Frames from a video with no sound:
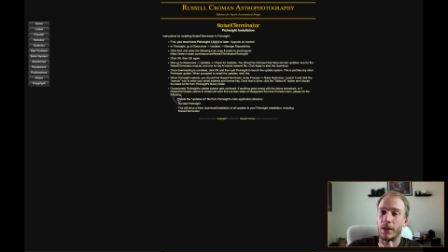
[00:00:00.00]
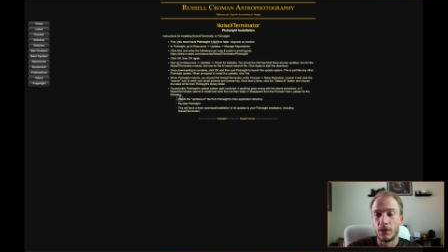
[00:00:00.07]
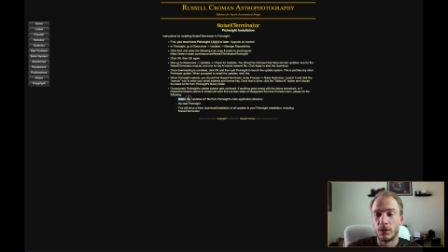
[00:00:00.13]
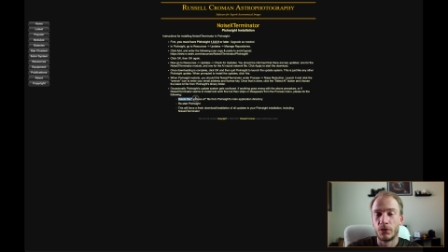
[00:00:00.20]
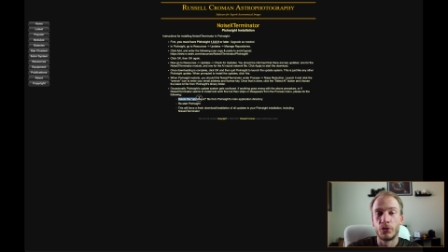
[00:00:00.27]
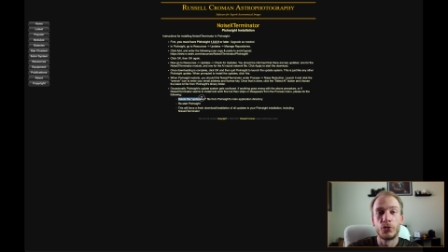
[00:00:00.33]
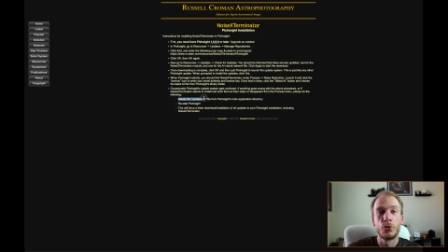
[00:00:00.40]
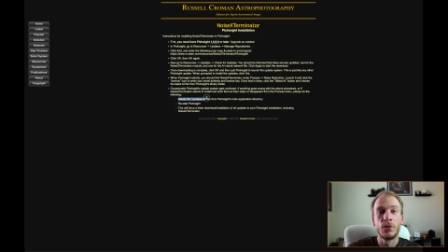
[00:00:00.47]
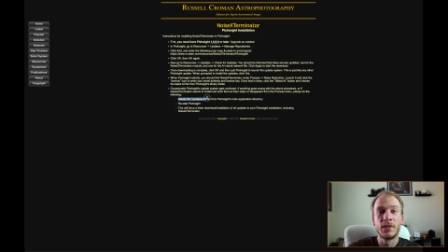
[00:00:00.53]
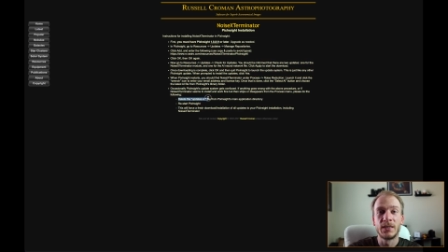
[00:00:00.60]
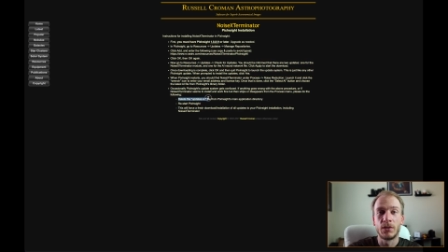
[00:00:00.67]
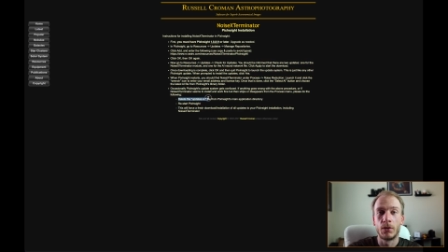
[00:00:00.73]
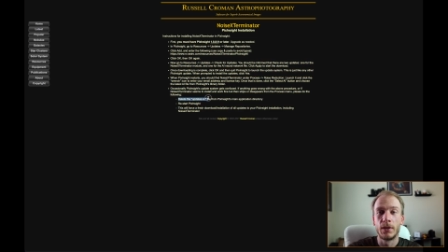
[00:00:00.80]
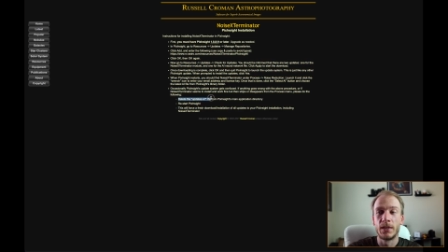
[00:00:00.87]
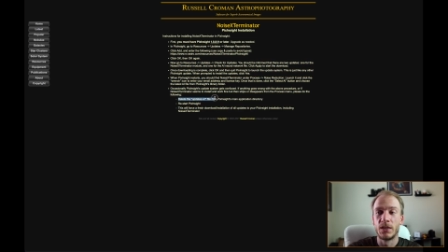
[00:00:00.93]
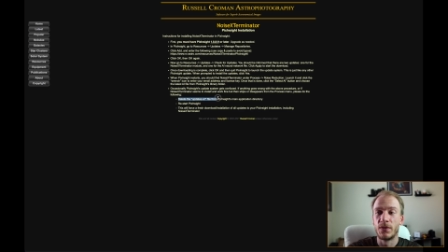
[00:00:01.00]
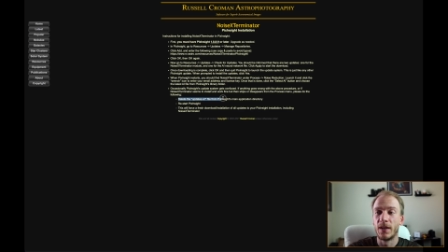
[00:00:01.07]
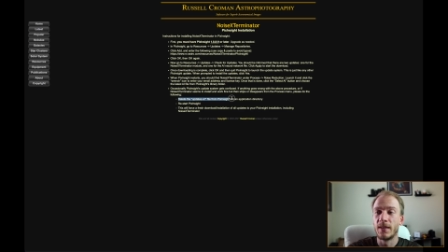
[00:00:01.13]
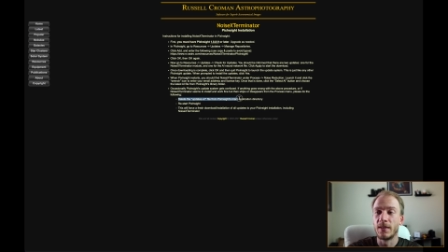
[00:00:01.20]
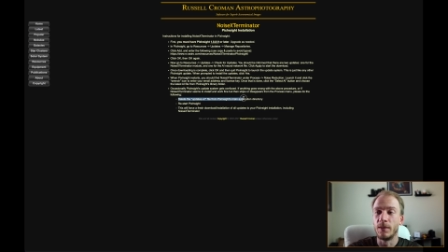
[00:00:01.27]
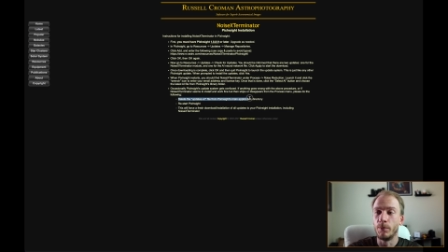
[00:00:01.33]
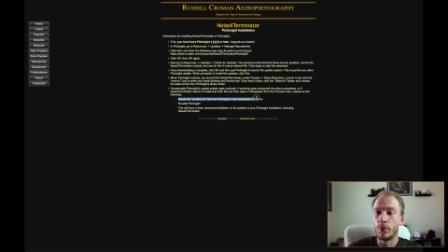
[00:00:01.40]
So to install it is
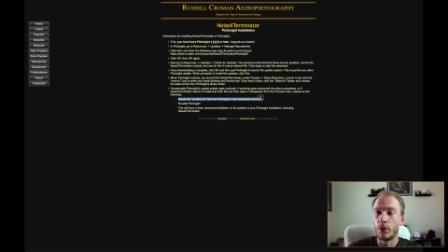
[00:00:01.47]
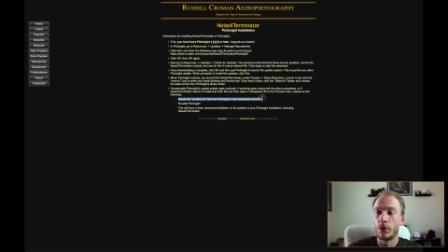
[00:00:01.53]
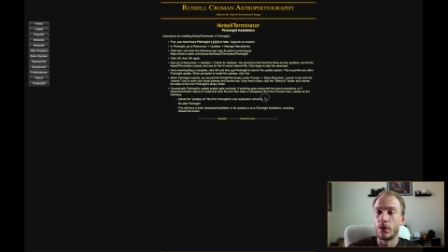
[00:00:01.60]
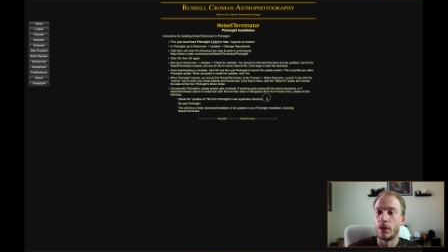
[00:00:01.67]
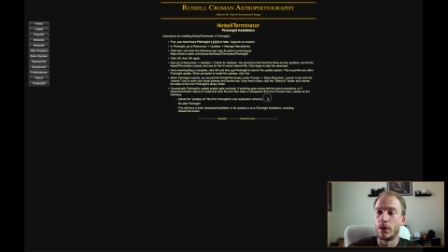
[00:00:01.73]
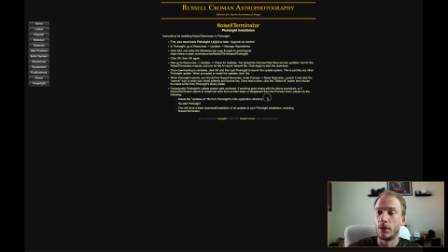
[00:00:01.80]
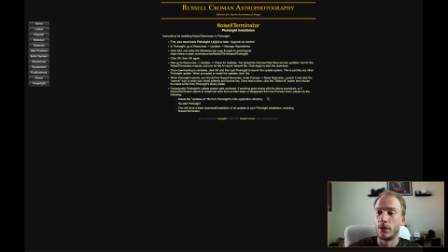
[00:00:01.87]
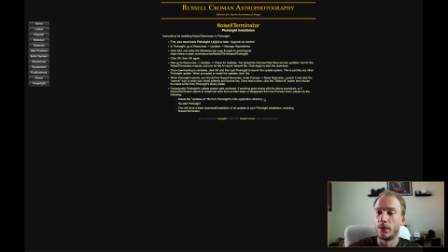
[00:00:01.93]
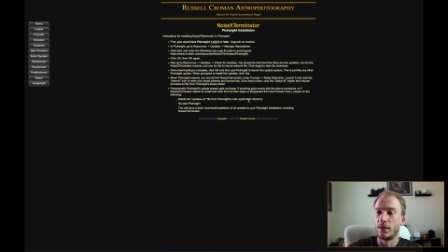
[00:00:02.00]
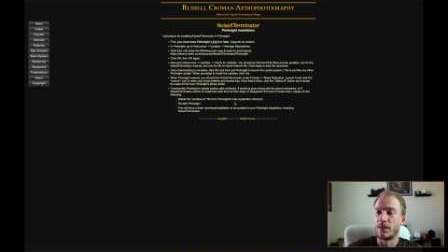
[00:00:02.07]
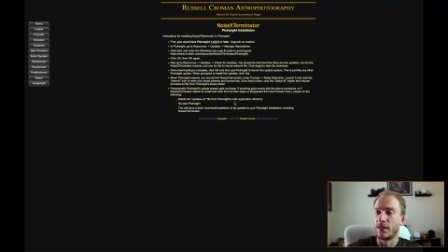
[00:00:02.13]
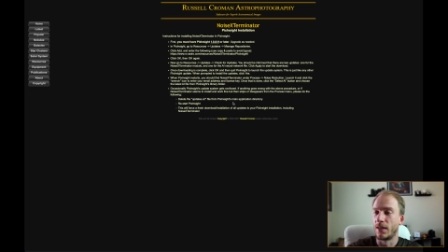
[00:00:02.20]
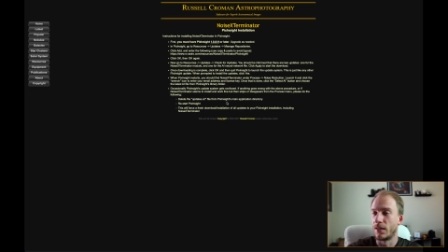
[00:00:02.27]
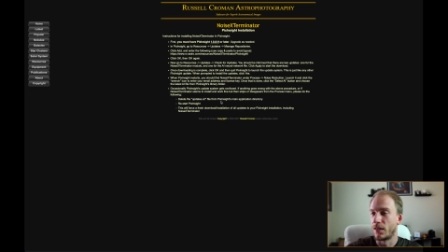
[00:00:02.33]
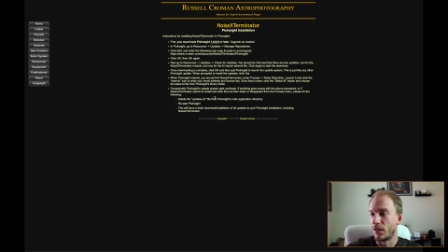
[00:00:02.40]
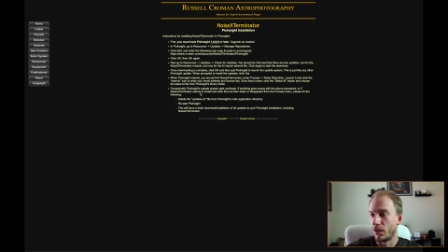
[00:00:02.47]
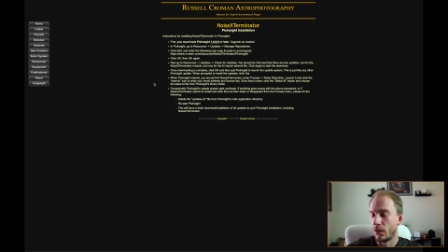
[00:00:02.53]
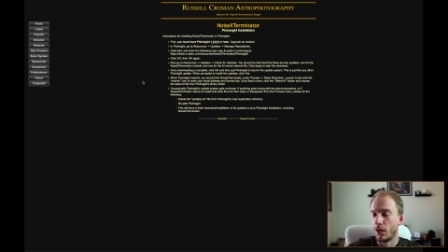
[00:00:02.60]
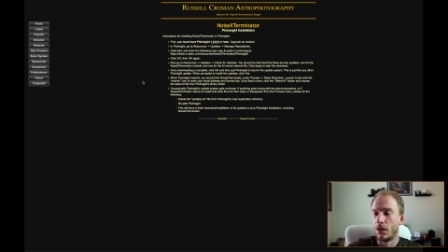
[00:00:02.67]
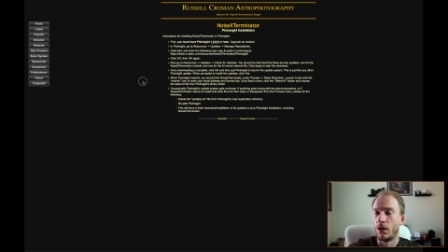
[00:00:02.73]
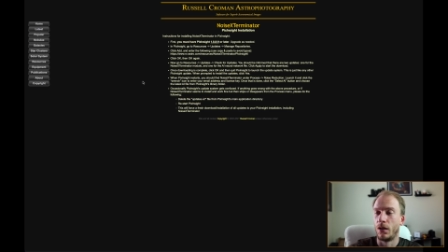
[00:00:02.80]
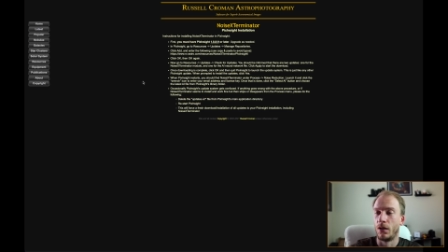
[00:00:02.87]
very simple. Uh, it says
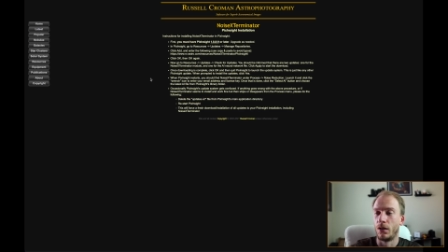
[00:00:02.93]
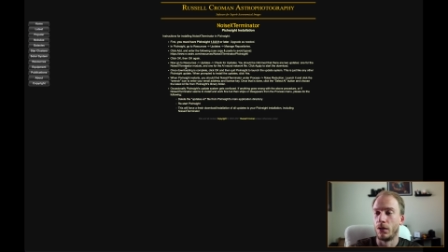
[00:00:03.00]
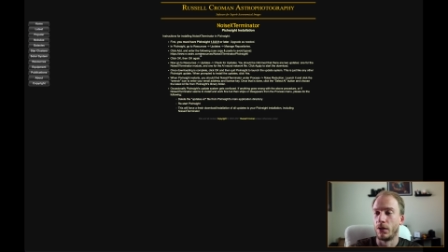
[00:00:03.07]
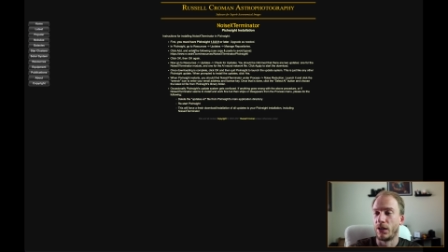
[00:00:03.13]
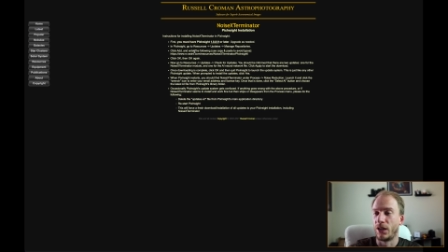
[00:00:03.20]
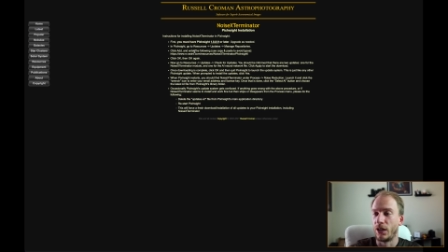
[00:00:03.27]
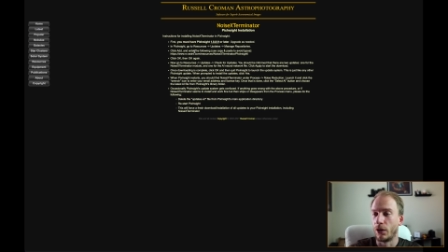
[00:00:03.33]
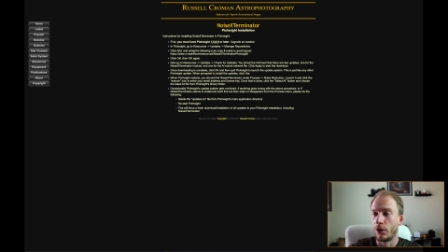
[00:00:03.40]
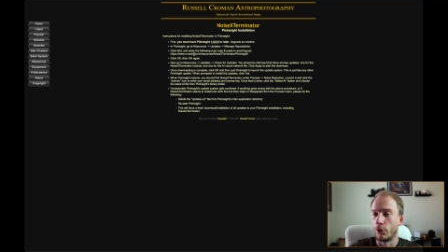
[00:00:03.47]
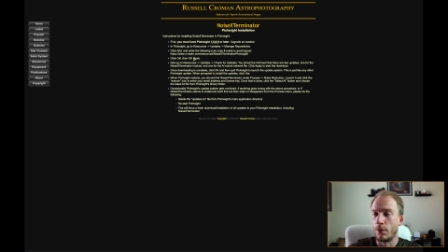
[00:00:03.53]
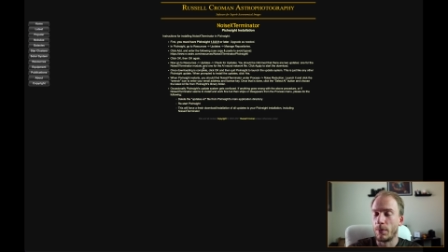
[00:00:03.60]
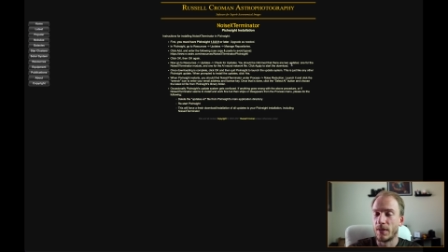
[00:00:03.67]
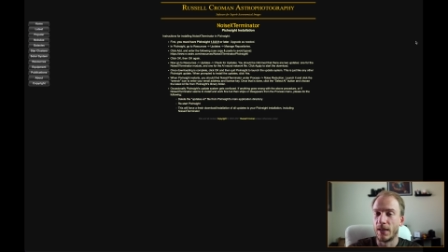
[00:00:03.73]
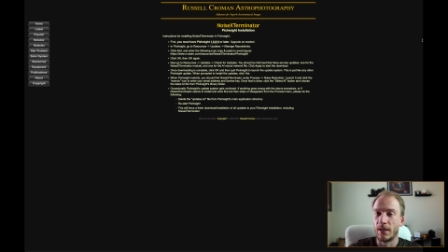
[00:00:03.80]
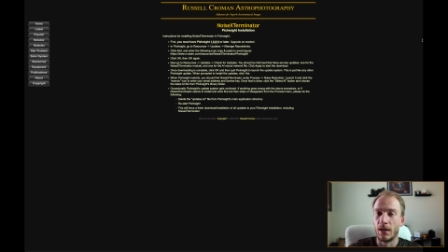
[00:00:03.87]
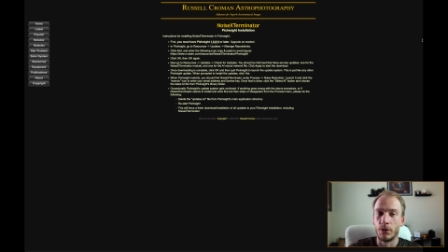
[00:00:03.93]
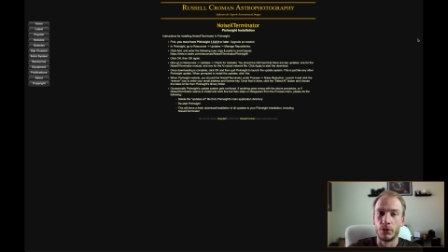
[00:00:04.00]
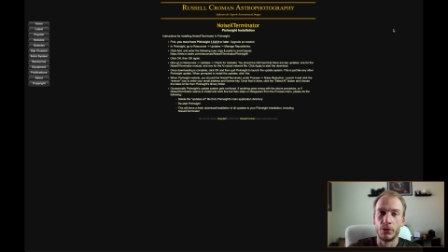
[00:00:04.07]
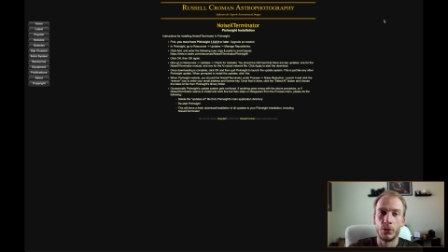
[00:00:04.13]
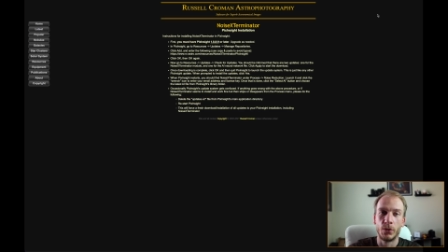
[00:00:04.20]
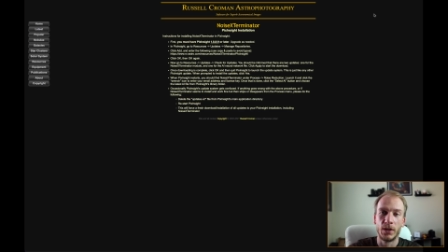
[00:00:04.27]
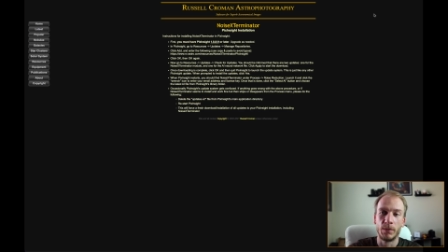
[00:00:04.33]
here on the website how to
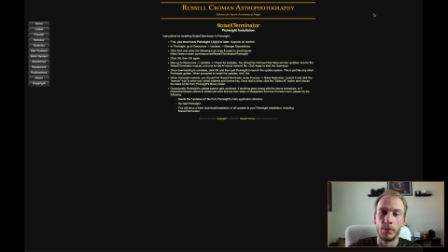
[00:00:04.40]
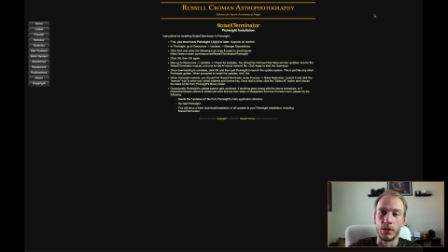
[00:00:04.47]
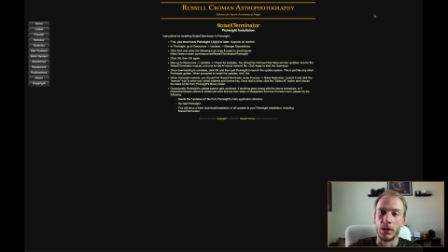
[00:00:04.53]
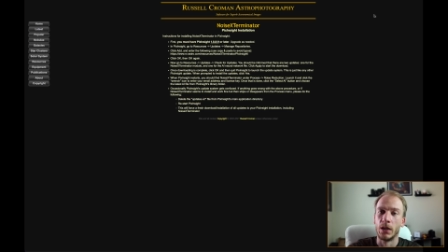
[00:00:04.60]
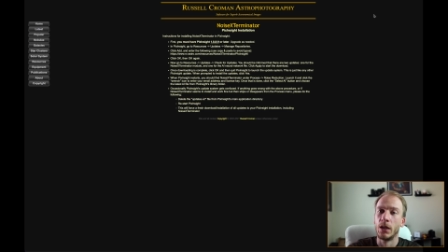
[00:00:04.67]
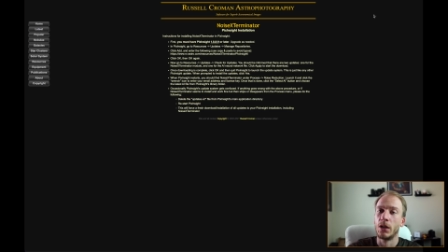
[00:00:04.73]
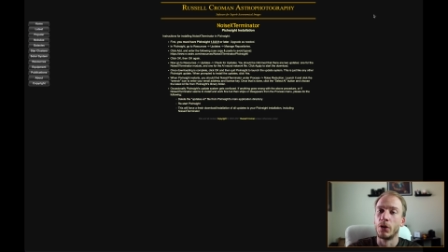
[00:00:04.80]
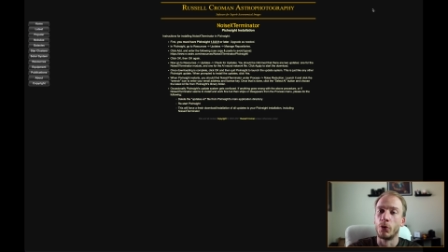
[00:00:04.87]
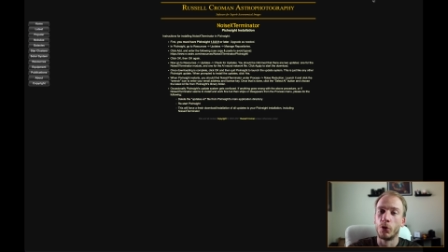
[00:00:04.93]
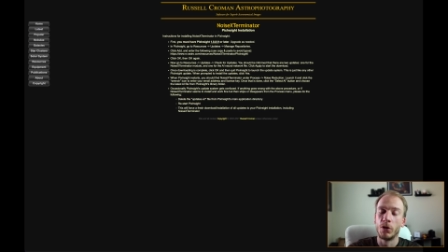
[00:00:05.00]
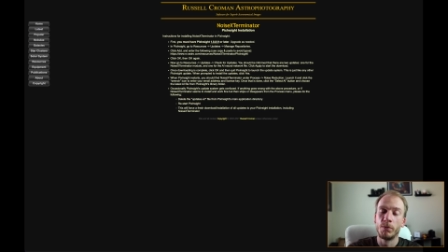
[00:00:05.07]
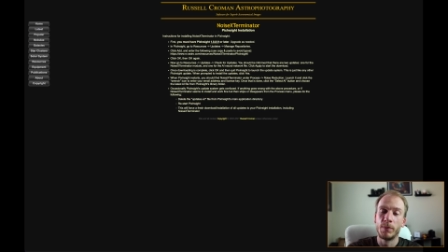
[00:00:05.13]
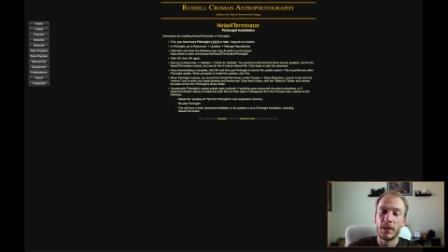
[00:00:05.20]
do it, but go on